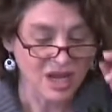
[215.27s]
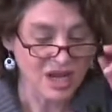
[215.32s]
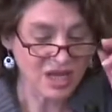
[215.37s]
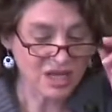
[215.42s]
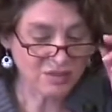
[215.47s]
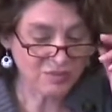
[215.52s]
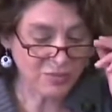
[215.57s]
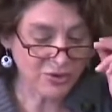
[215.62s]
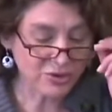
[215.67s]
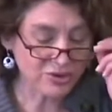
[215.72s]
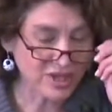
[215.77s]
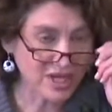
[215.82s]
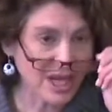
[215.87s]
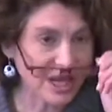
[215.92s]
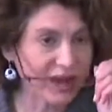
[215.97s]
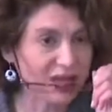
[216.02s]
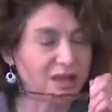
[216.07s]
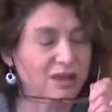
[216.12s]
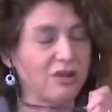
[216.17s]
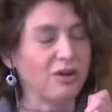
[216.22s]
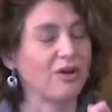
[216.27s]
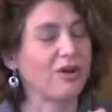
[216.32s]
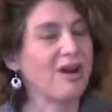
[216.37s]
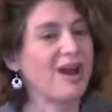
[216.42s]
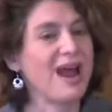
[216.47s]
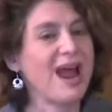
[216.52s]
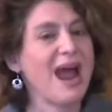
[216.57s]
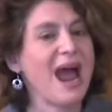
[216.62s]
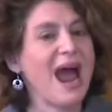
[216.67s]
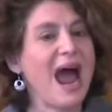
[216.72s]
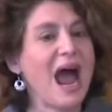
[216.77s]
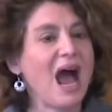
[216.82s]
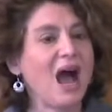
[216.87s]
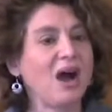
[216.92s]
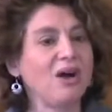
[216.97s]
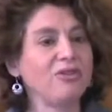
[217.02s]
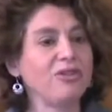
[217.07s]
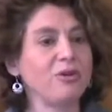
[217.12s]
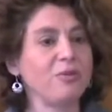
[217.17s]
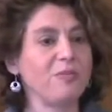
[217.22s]
In particular,
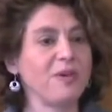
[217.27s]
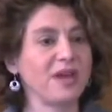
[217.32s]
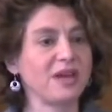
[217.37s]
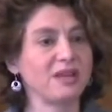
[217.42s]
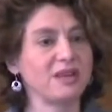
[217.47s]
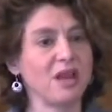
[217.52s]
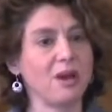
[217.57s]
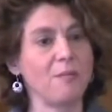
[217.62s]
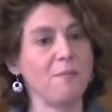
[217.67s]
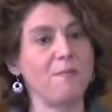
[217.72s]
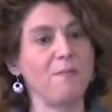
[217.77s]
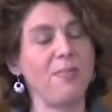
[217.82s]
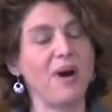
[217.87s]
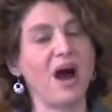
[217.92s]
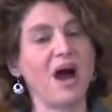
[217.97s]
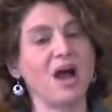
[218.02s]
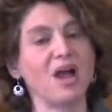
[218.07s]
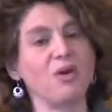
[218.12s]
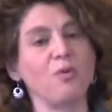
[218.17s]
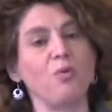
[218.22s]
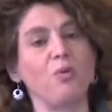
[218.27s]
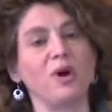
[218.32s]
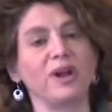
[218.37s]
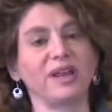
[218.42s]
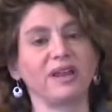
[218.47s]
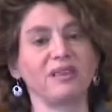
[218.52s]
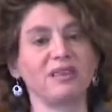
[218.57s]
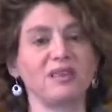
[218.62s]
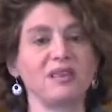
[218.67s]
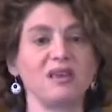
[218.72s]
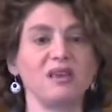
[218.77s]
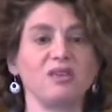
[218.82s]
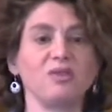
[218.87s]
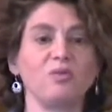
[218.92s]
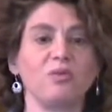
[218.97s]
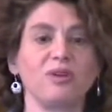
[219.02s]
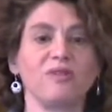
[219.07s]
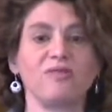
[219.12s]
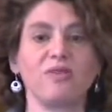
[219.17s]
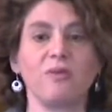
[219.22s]
how they're picked up by what I see as
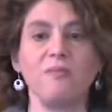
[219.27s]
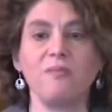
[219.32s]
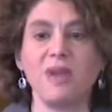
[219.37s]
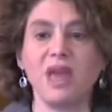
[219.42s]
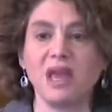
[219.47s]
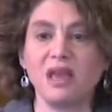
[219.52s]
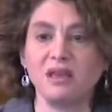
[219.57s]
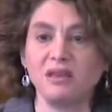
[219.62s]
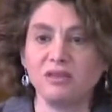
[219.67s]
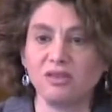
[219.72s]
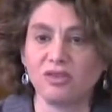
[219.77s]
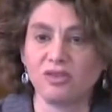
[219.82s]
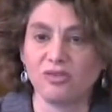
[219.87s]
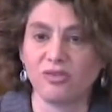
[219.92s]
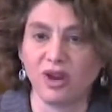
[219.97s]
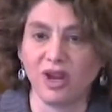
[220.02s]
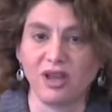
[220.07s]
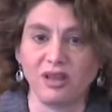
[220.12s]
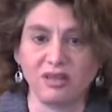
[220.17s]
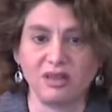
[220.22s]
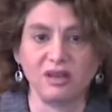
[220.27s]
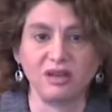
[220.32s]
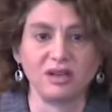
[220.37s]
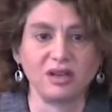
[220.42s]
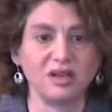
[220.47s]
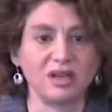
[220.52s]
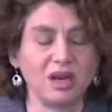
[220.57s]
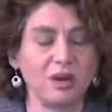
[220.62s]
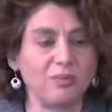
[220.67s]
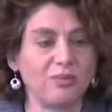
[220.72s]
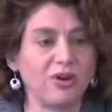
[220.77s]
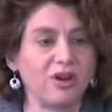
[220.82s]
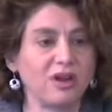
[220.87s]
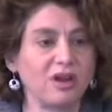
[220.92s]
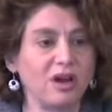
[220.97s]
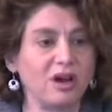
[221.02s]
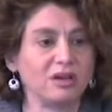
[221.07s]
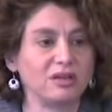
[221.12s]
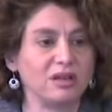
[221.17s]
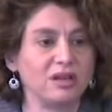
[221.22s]
one of the main strands in contemporary
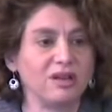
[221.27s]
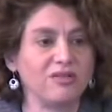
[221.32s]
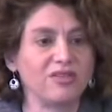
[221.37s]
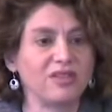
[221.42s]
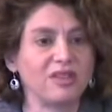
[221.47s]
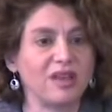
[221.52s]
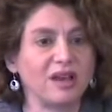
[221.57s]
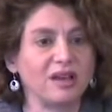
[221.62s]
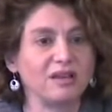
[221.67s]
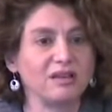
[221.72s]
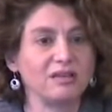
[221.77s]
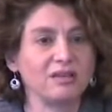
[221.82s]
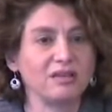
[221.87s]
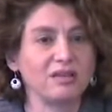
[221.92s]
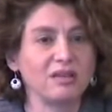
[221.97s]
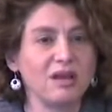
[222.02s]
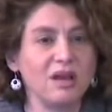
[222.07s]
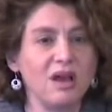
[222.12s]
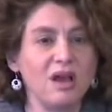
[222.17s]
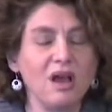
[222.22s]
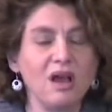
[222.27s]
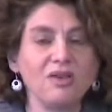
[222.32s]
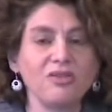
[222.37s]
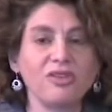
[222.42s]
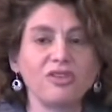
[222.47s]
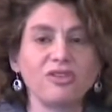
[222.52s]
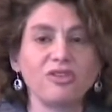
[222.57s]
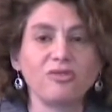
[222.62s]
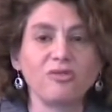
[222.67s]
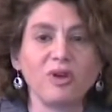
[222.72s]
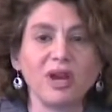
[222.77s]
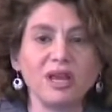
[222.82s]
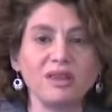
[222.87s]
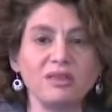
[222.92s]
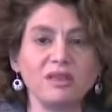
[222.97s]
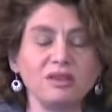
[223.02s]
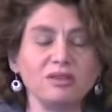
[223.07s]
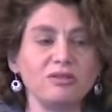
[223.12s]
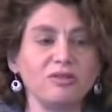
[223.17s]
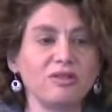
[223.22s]
cognitive science, the
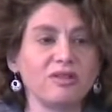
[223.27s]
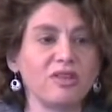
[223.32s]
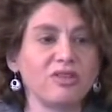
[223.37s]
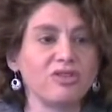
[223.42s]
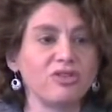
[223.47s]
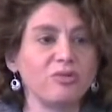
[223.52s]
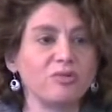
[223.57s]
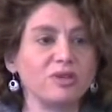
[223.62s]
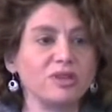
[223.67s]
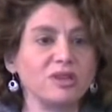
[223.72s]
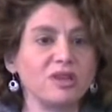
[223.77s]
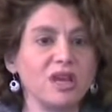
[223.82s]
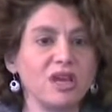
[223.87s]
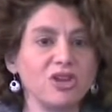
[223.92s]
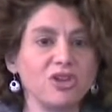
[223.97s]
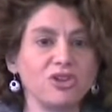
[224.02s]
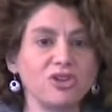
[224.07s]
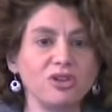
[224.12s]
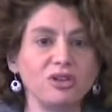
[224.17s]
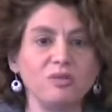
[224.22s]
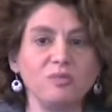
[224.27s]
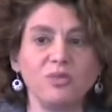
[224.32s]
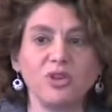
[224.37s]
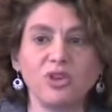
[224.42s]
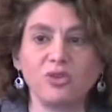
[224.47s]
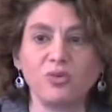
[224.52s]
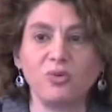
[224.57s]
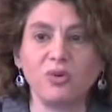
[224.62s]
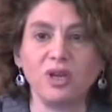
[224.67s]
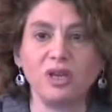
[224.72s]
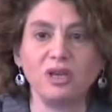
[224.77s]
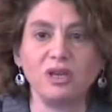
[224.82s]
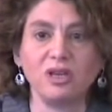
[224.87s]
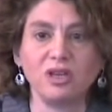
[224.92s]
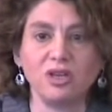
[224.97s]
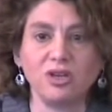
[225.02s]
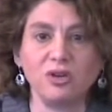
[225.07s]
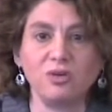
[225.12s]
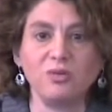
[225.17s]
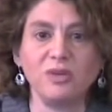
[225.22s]
strand that looks at the relation between
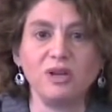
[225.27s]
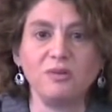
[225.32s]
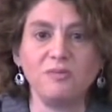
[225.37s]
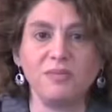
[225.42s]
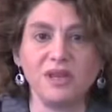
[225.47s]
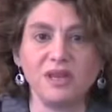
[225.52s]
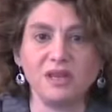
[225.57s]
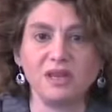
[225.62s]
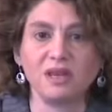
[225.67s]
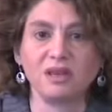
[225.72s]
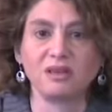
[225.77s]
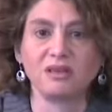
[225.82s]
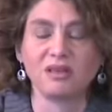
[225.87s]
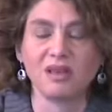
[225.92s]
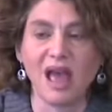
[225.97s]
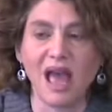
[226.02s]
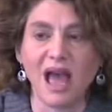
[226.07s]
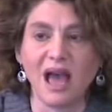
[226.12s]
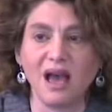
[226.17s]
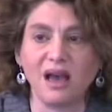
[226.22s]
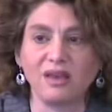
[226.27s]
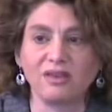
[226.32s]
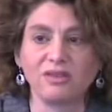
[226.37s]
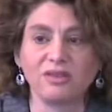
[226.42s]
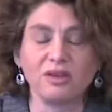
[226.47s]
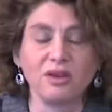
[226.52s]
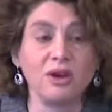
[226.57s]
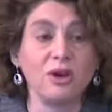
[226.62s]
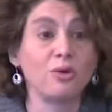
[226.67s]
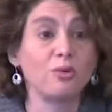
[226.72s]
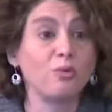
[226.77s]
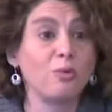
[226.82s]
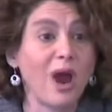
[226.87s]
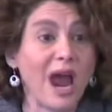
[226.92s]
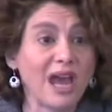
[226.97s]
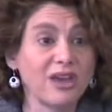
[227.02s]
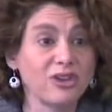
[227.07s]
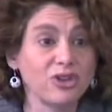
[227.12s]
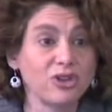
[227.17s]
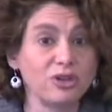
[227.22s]
human beings as
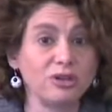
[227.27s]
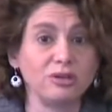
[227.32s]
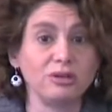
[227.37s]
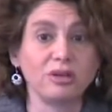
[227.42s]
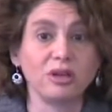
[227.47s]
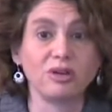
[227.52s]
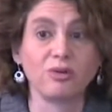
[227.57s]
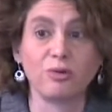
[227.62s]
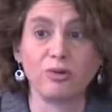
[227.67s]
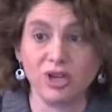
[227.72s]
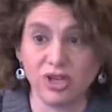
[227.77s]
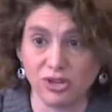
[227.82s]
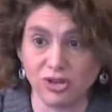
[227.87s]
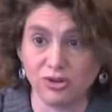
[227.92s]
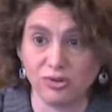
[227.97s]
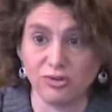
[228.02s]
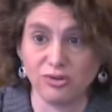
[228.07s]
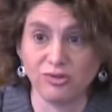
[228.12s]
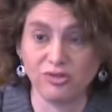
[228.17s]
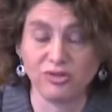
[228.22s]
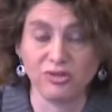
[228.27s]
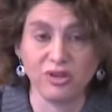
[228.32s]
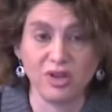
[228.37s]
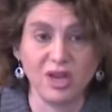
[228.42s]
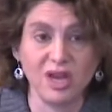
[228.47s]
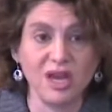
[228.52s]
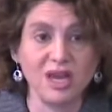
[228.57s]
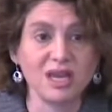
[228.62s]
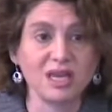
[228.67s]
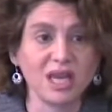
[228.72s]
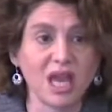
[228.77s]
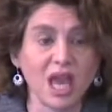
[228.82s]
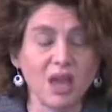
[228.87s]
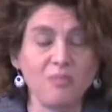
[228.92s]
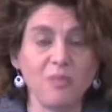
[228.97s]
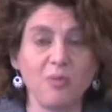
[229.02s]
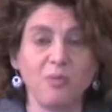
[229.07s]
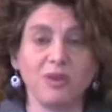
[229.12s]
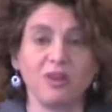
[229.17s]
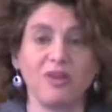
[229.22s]
rational creatures
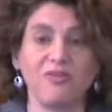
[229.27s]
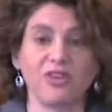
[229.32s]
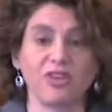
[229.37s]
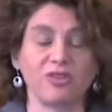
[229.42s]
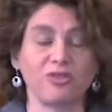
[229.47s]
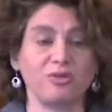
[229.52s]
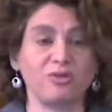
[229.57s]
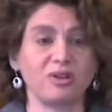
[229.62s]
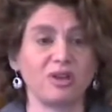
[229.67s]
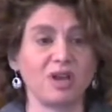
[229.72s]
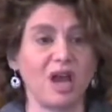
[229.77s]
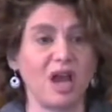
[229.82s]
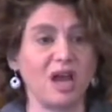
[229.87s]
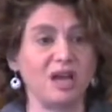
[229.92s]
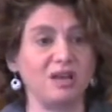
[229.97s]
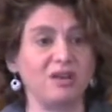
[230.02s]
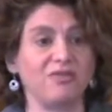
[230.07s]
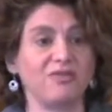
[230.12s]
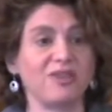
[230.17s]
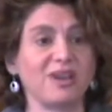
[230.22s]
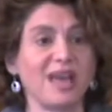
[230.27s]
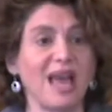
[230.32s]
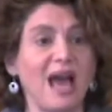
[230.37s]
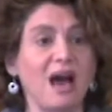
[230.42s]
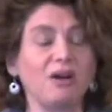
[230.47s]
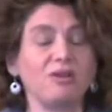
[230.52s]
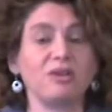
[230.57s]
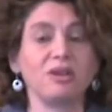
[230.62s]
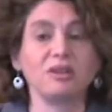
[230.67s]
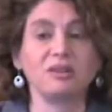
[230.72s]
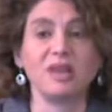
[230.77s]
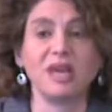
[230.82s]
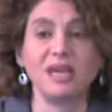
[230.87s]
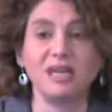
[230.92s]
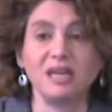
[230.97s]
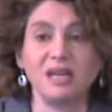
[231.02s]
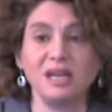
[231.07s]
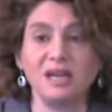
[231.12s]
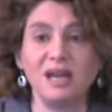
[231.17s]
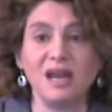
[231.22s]
capable of a certain kind of
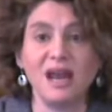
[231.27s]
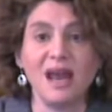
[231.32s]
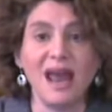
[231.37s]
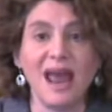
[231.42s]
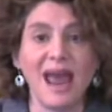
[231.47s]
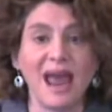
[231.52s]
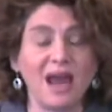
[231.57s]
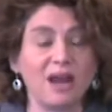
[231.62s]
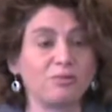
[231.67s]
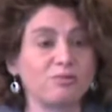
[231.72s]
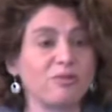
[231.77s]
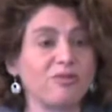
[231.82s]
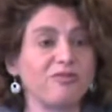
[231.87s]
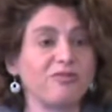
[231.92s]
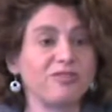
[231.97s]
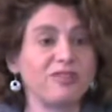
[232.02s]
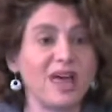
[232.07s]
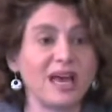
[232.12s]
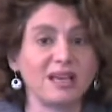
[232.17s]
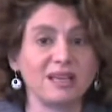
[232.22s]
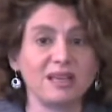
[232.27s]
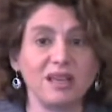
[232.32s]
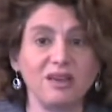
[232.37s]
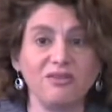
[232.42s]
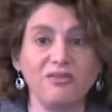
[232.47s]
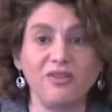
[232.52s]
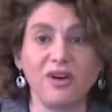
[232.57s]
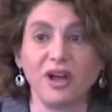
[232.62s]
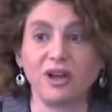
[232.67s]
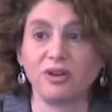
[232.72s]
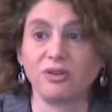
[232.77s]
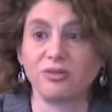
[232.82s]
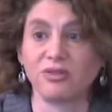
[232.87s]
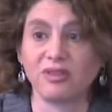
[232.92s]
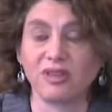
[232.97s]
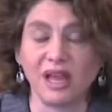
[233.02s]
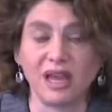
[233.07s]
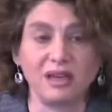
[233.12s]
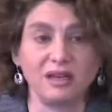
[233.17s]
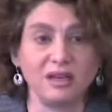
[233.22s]
calculated and reflective
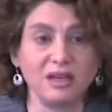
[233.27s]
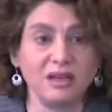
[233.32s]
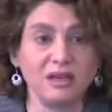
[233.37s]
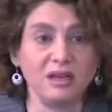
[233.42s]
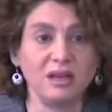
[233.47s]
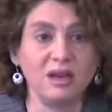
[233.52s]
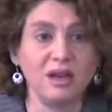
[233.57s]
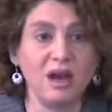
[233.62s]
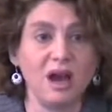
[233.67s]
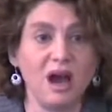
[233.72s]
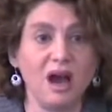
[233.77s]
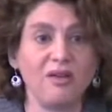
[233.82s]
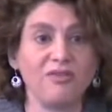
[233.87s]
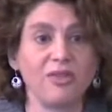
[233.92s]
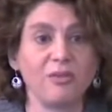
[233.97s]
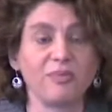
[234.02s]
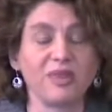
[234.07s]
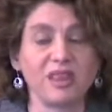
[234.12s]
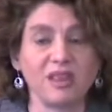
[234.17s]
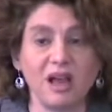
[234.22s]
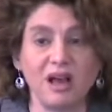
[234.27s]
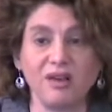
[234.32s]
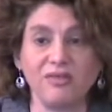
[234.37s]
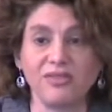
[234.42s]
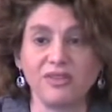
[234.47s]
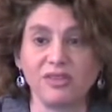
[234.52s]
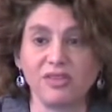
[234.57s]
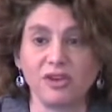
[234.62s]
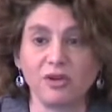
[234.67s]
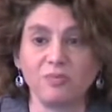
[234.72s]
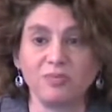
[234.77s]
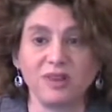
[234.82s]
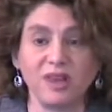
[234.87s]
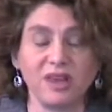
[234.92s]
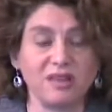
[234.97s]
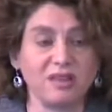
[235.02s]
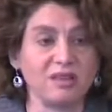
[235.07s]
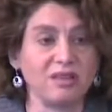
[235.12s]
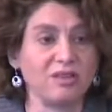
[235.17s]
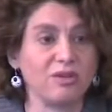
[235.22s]
understanding of themselves and their
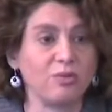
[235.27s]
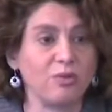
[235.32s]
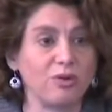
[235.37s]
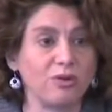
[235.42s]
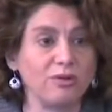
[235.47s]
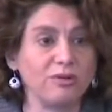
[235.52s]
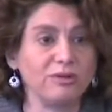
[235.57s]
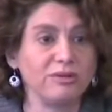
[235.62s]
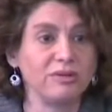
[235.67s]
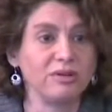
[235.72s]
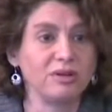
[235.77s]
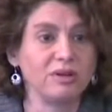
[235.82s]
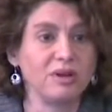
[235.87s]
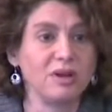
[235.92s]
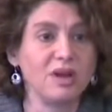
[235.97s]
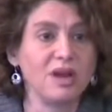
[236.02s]
place in the world,